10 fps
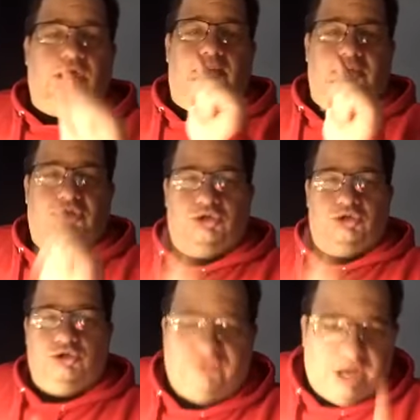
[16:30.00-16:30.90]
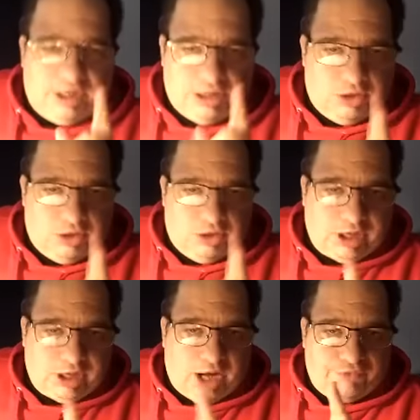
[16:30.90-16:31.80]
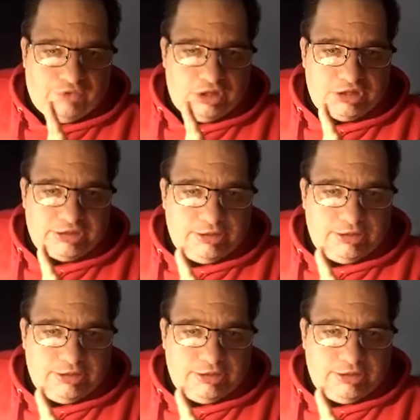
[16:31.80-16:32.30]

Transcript: be sure to find Gilbert Gottfried's